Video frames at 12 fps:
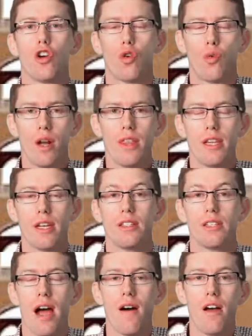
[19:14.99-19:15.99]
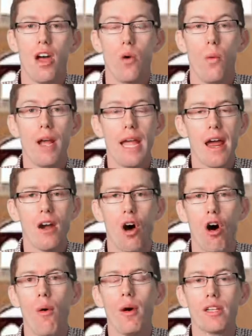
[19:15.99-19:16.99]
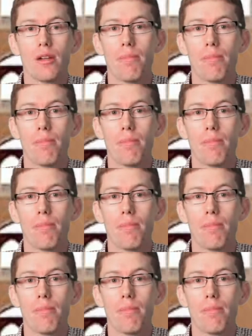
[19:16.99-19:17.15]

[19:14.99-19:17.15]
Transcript: Corinthians. Now, we can't always